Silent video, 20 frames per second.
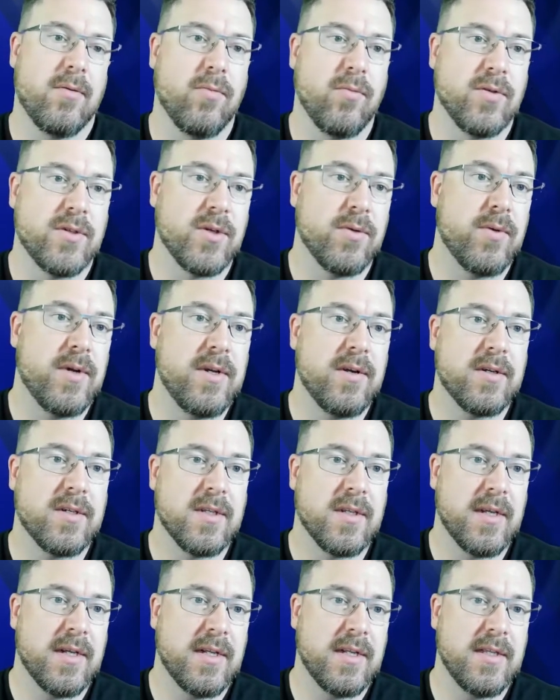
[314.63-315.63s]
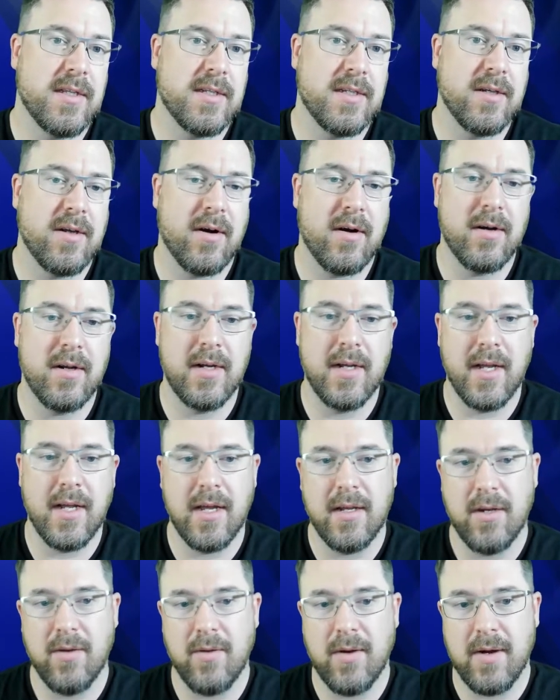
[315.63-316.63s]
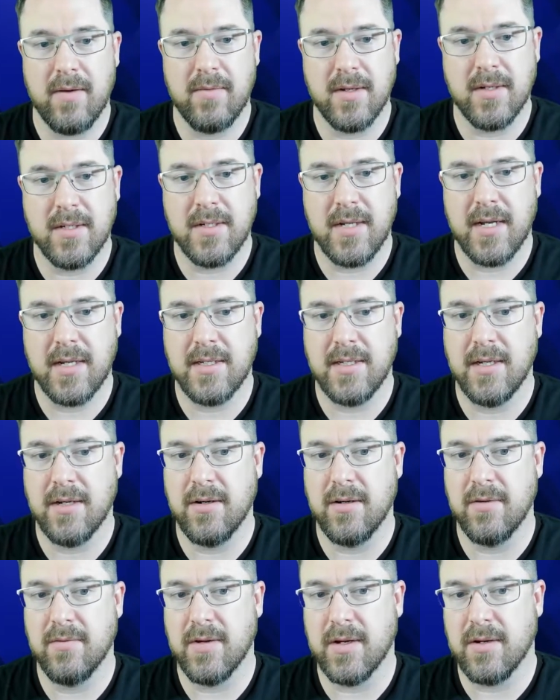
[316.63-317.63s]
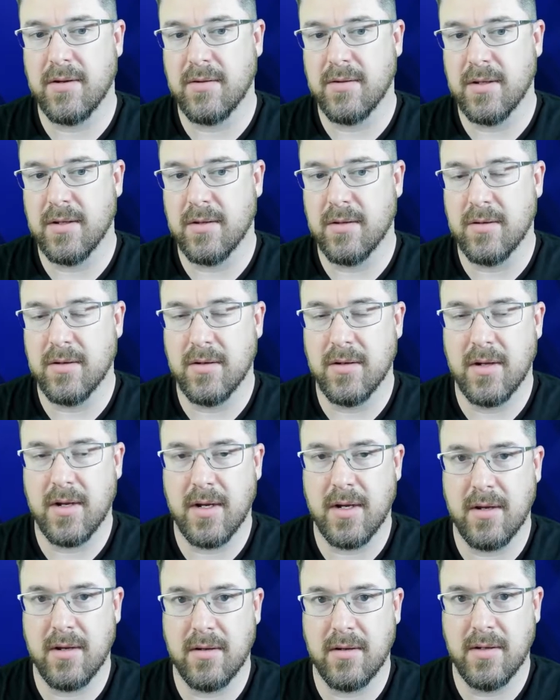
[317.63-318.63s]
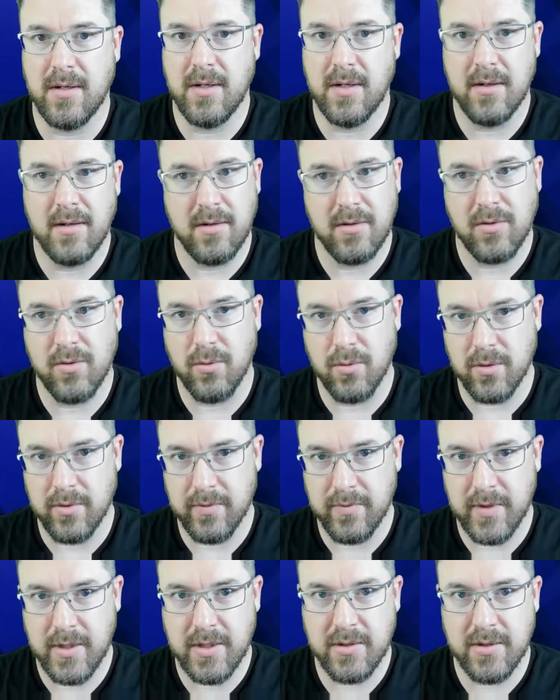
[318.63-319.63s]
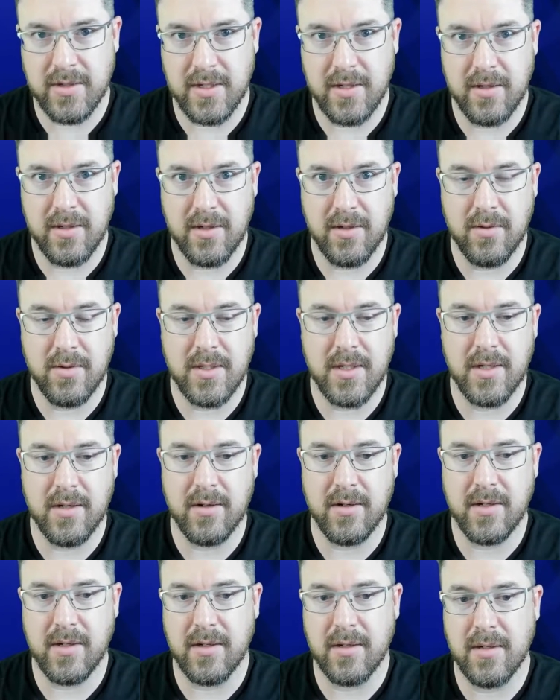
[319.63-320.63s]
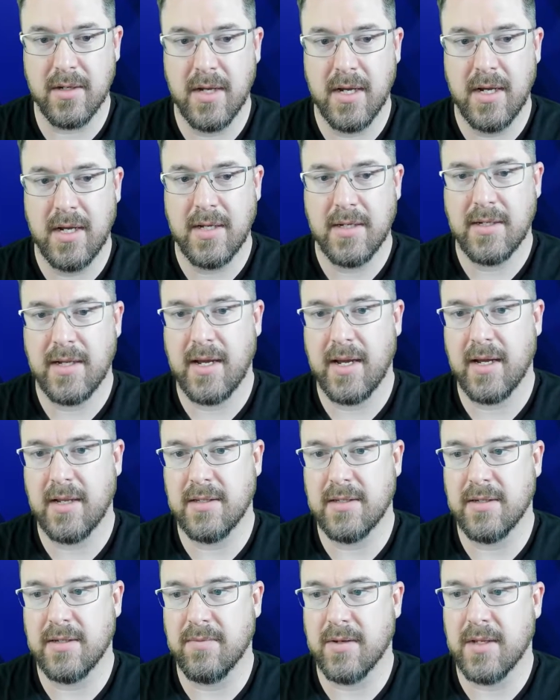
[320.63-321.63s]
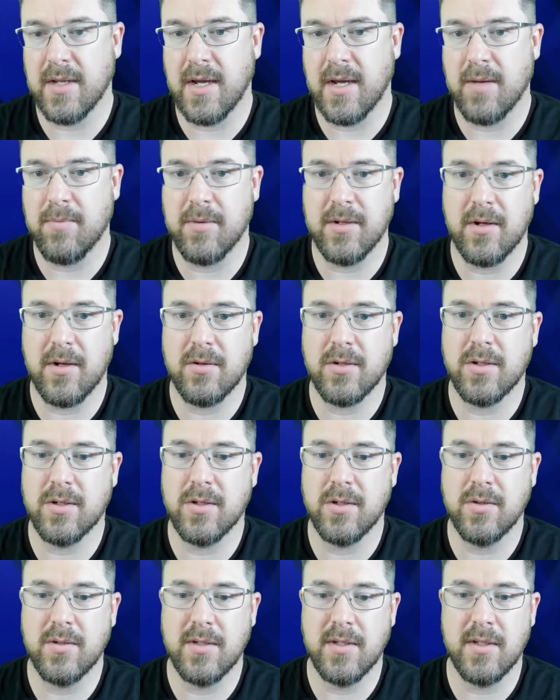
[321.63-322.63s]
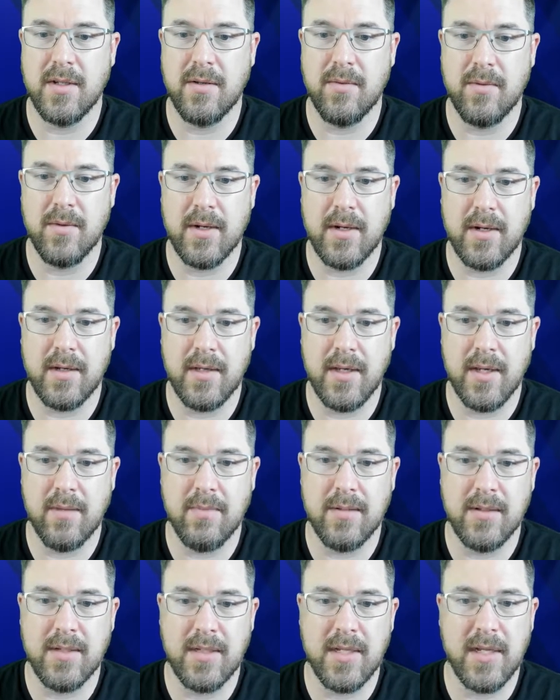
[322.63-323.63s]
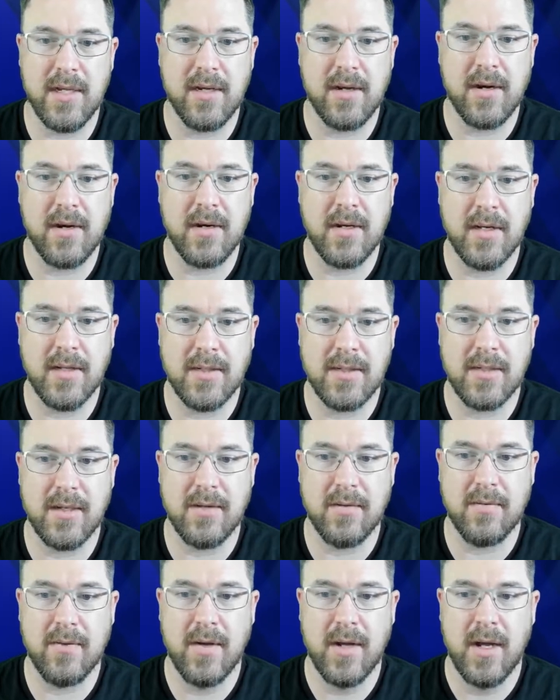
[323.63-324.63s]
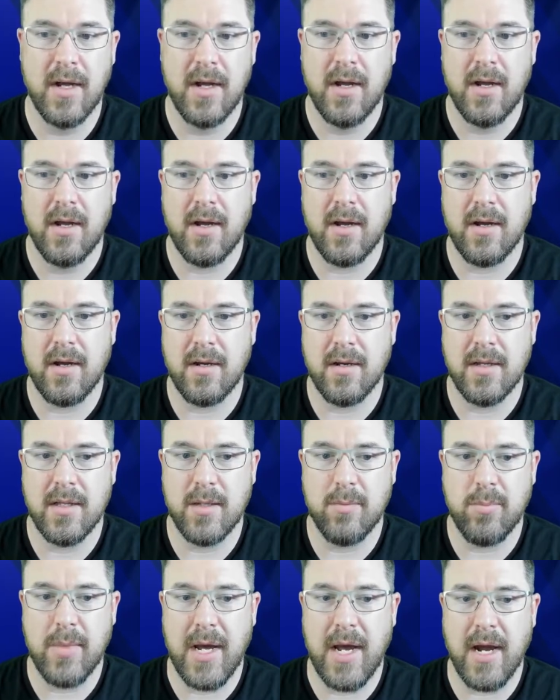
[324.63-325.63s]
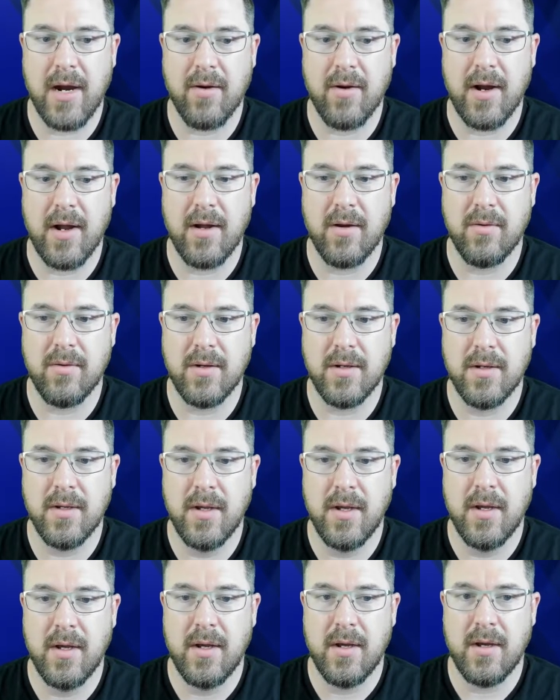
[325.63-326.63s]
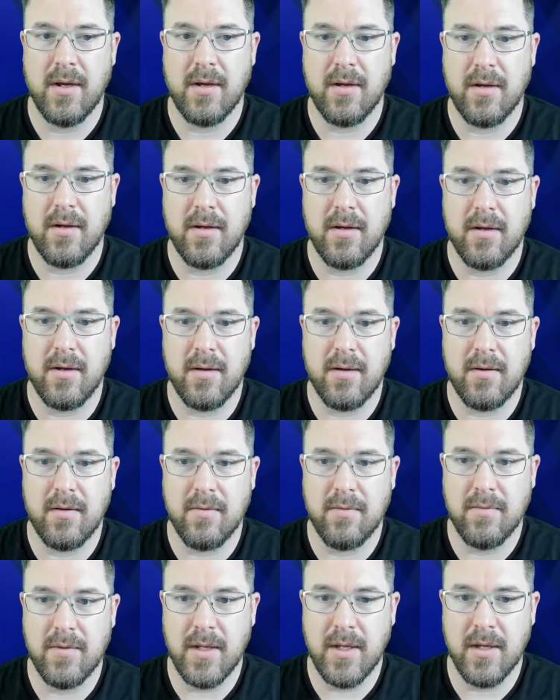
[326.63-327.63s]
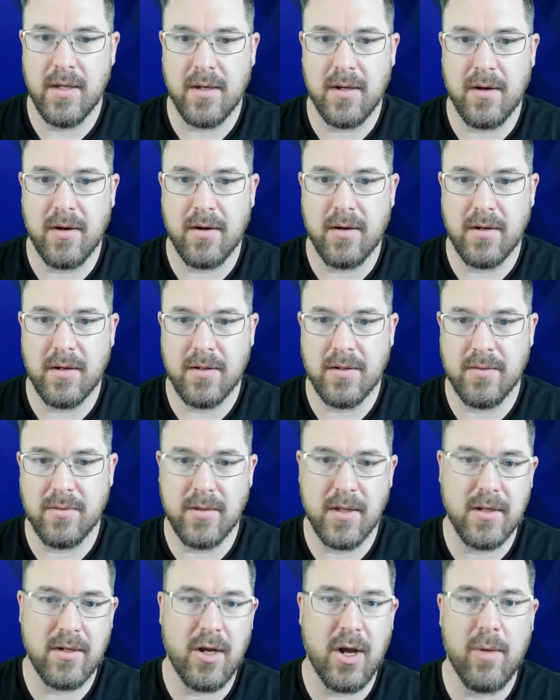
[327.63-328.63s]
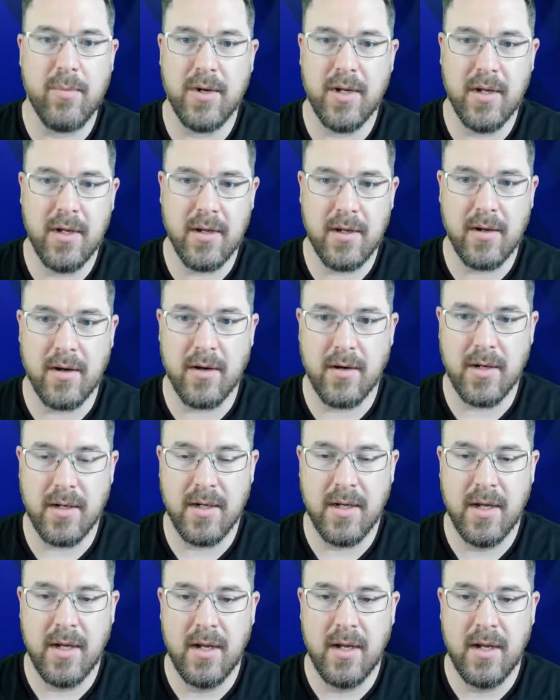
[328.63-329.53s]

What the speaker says: So when you're selecting this Incarnate again, you have the stats here. You've got all the cool little features that you can use here to tag and stuff like that. But it also shows you the image of the Incarnate itself in the background of the Incarnates, or the dominant Incarnate.